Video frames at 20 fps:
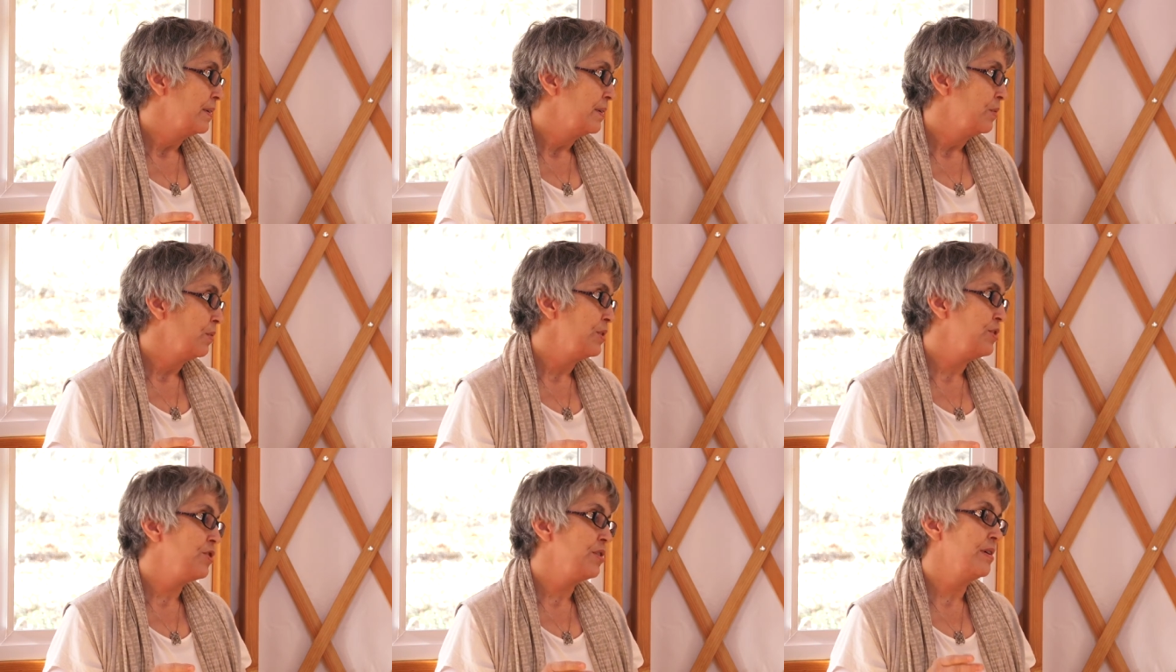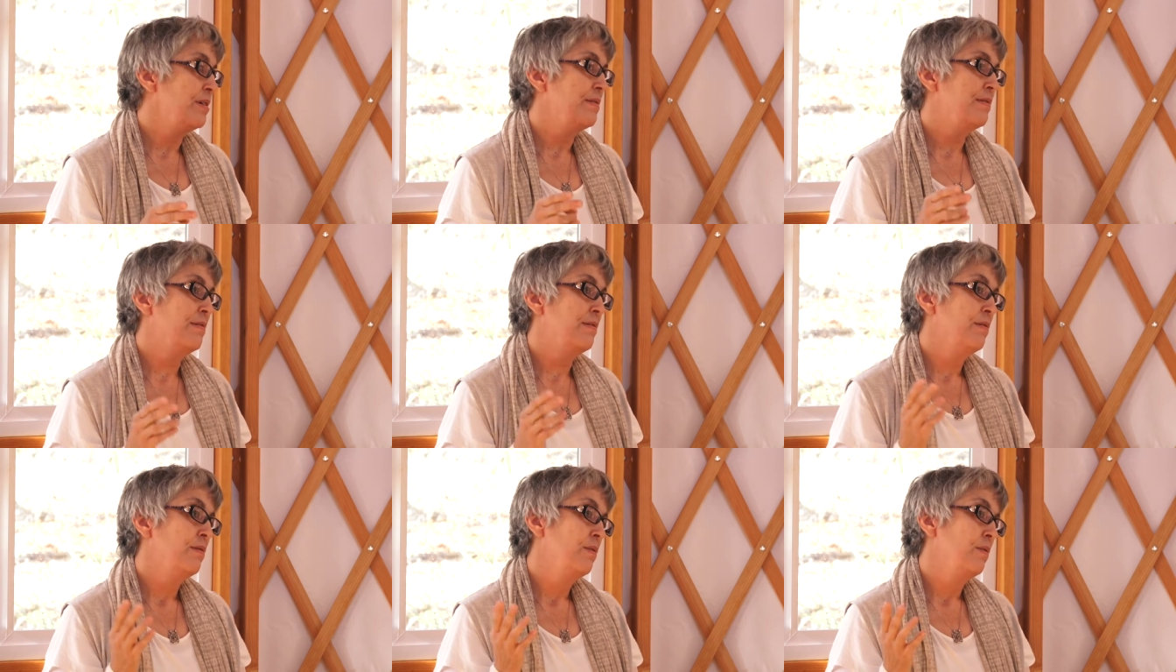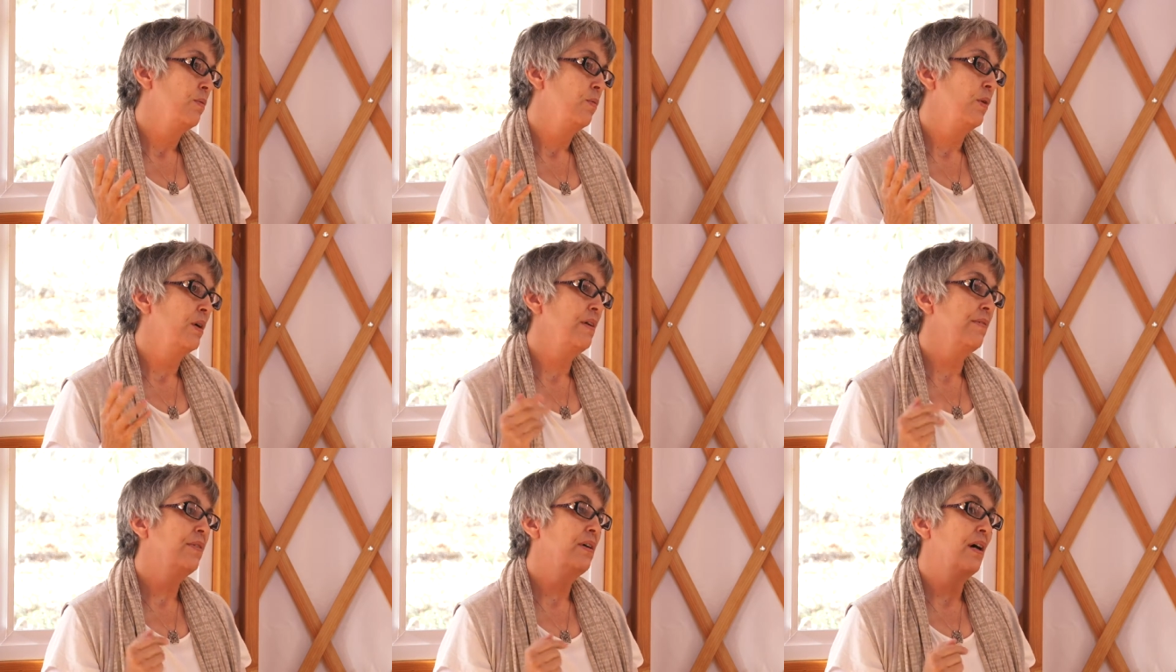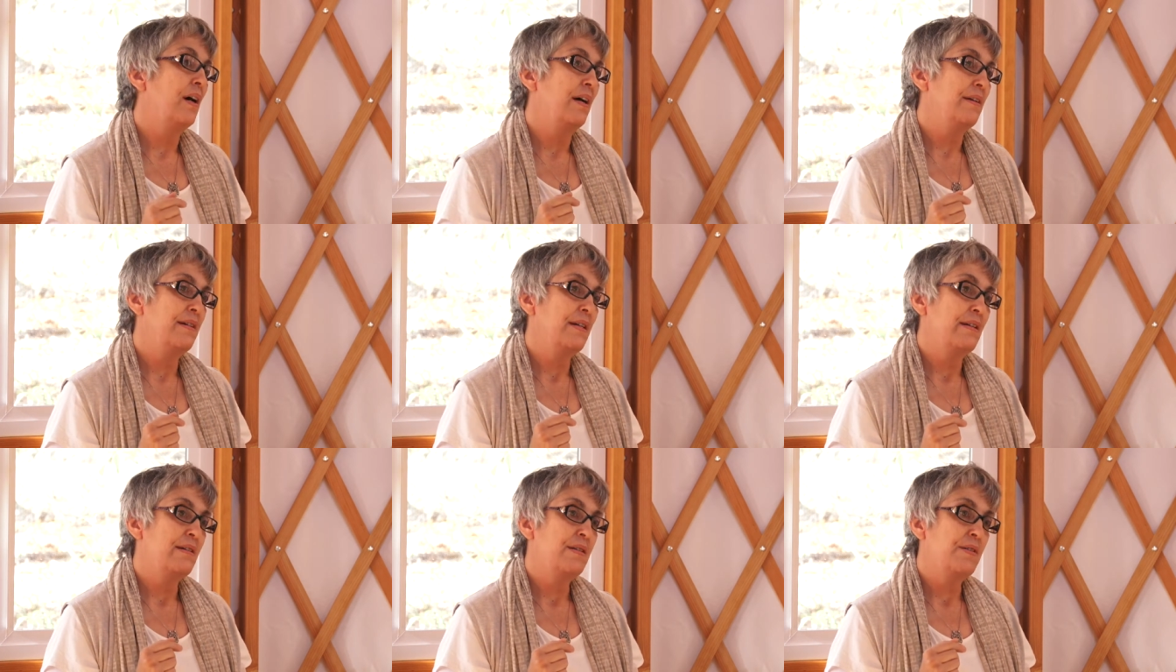which is one of
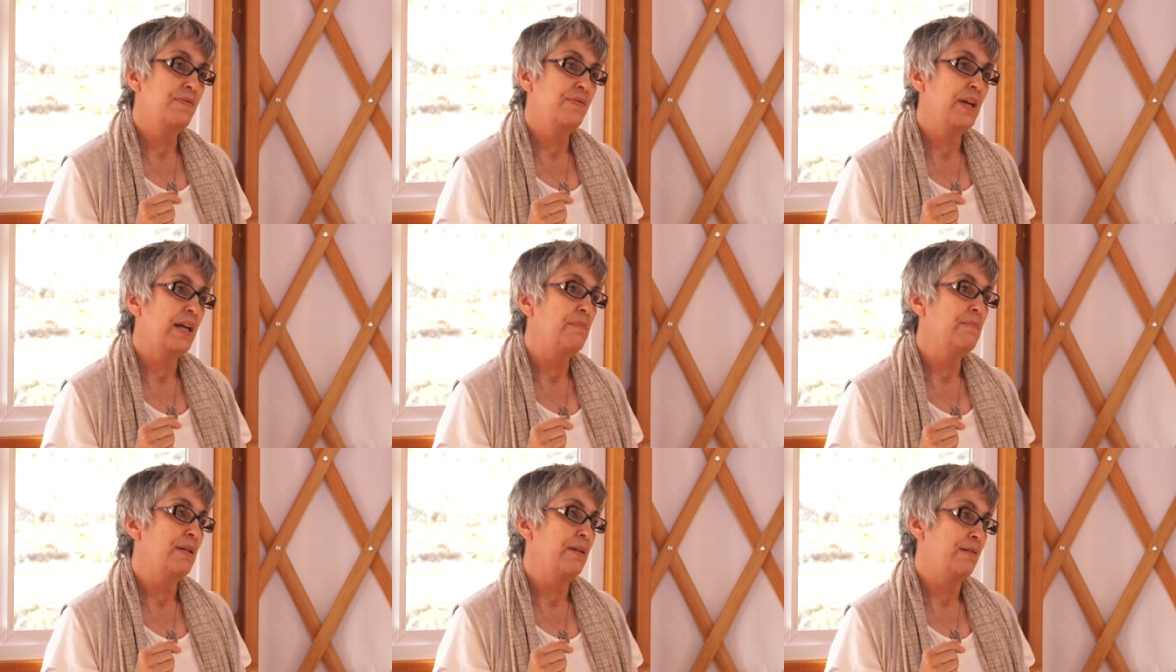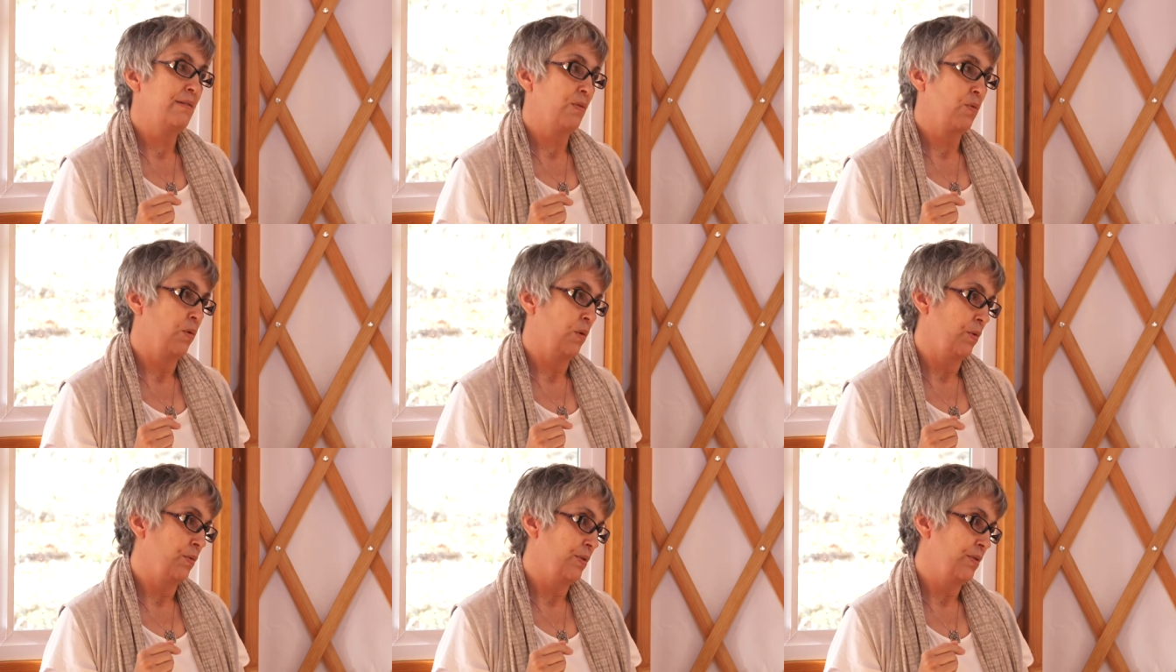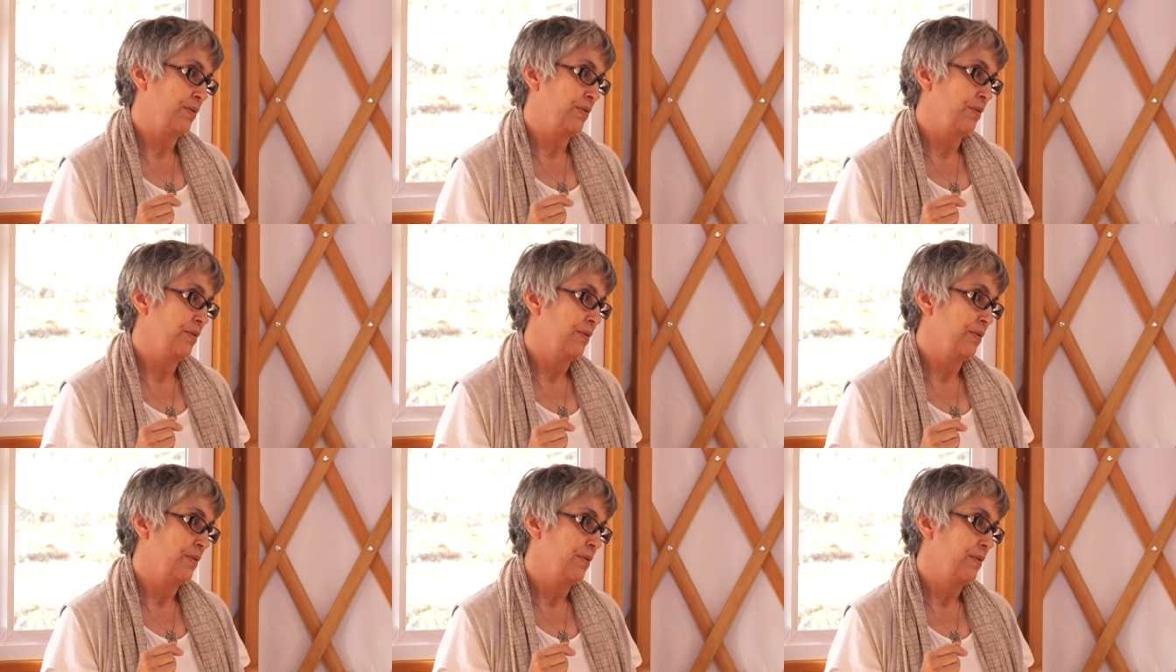Gandhi's famous quotes.